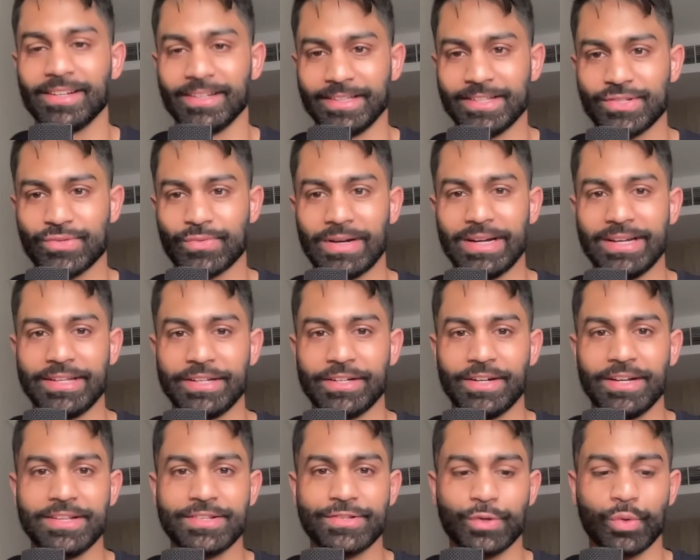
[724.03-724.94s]
Uh, this right here
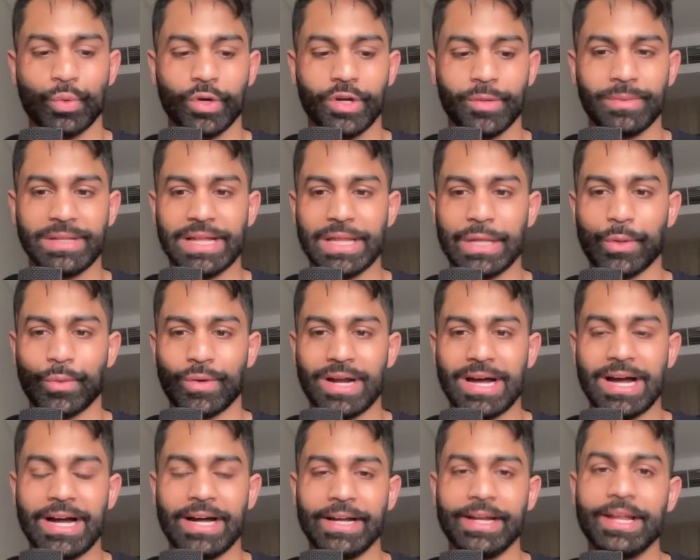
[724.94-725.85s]
is going to be that lower
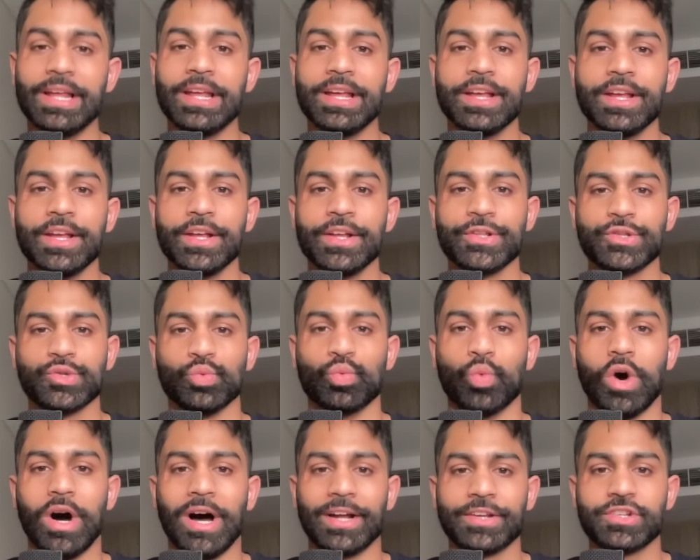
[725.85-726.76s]
high to
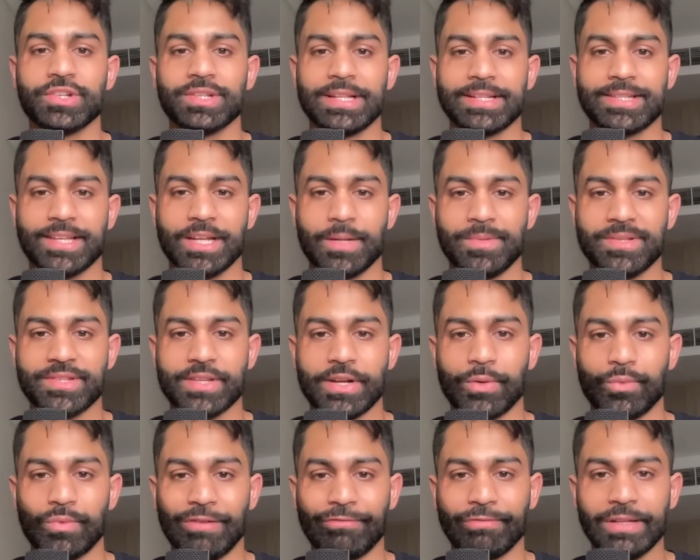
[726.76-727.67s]
watch. That's going to be
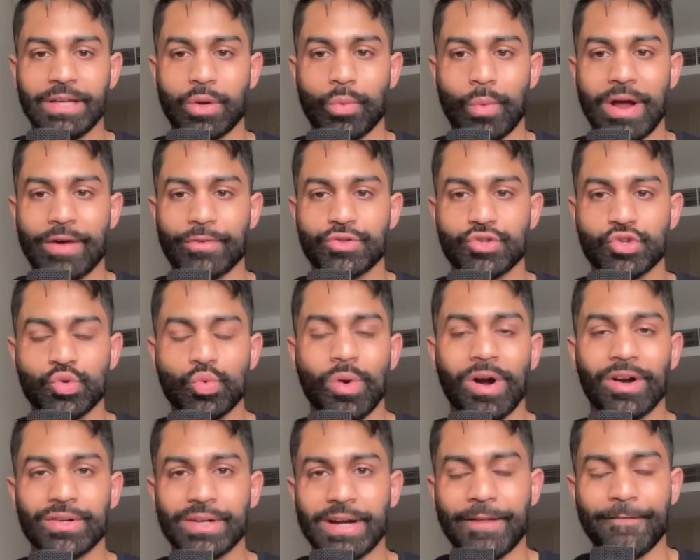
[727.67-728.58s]
sitting roughly at around two
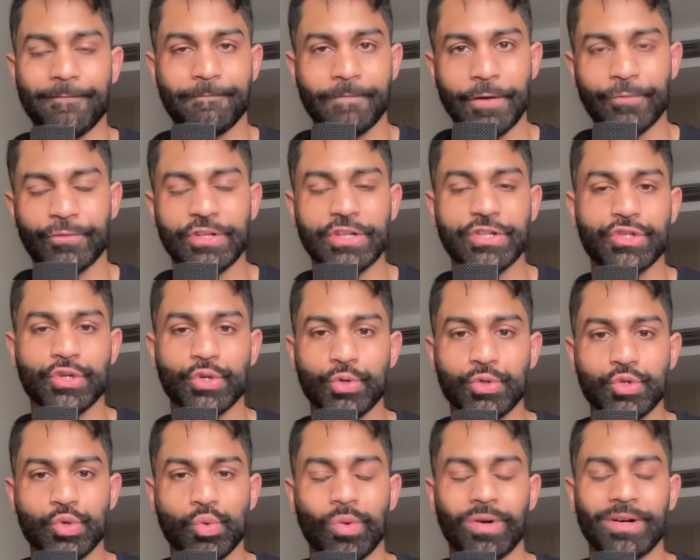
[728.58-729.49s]
hundred fifty to
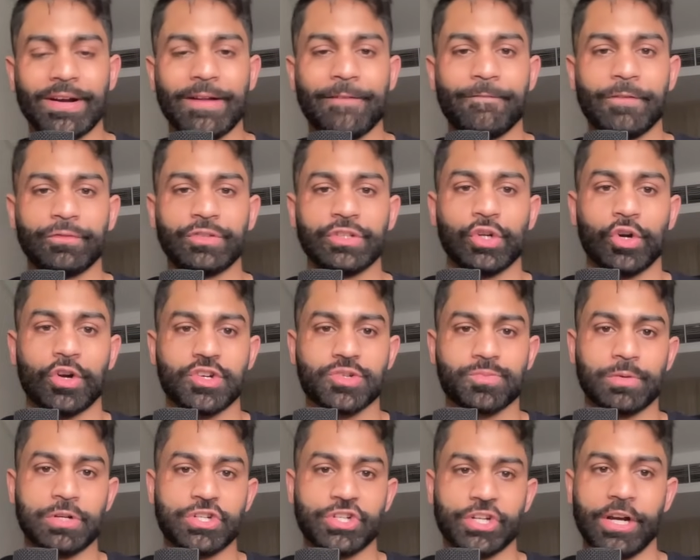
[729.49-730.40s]
two hundred fifty dollars
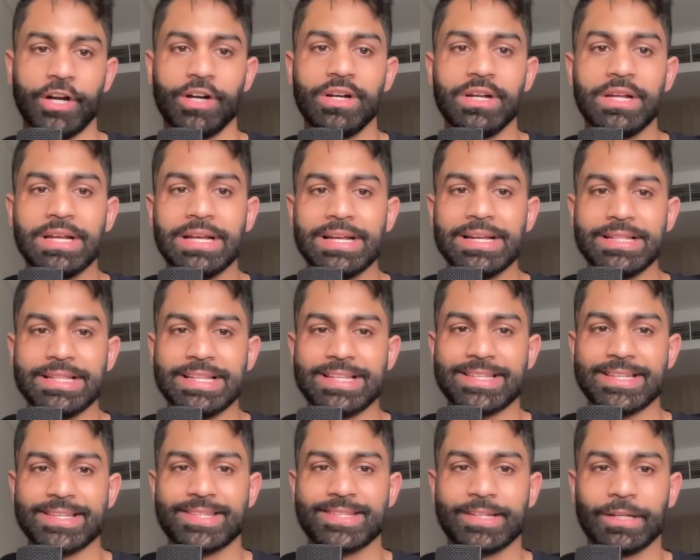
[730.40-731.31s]
per share.
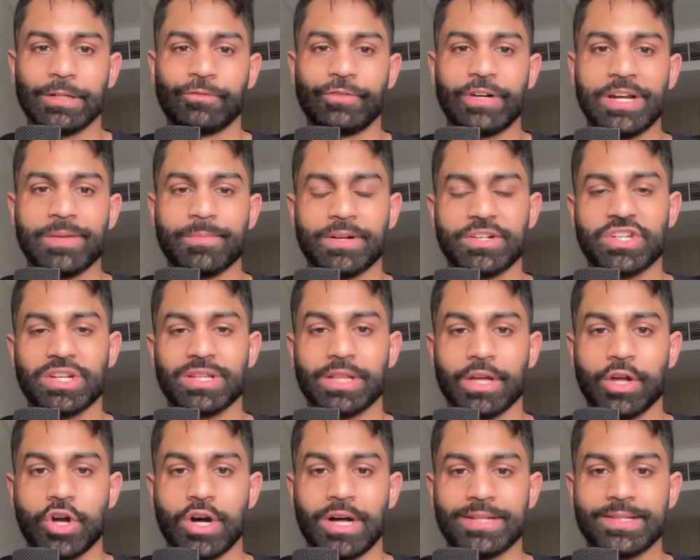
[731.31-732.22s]
This is still very much in
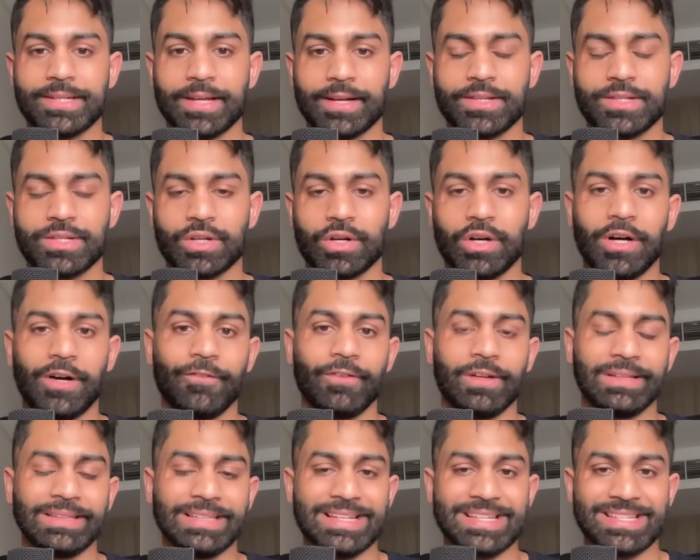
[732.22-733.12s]
the context of
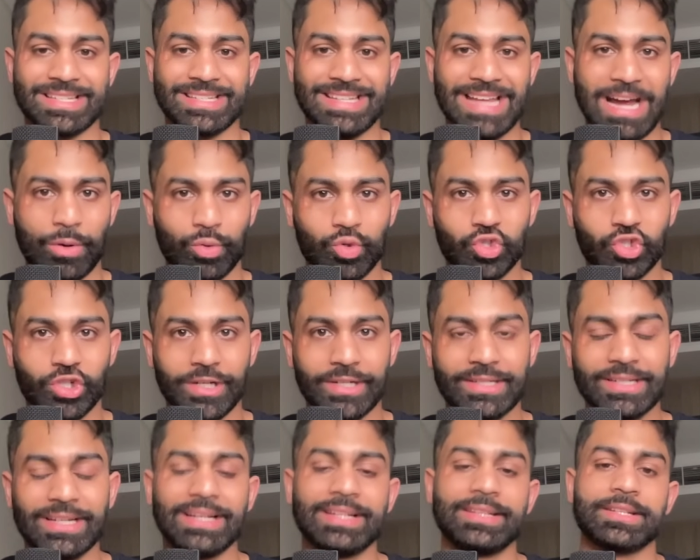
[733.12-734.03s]
this
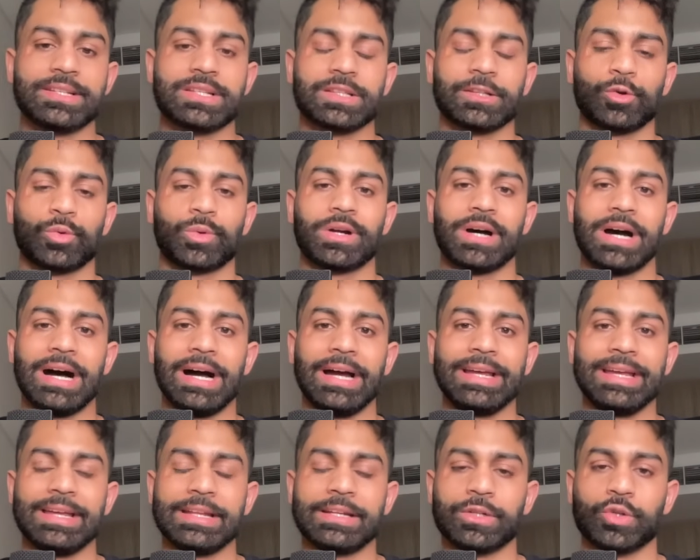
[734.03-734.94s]
downtrend and this lower high
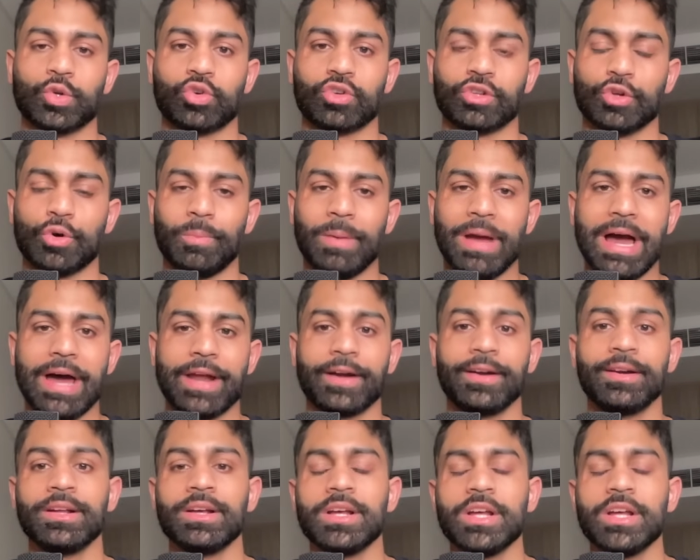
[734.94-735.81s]
and lower low pattern,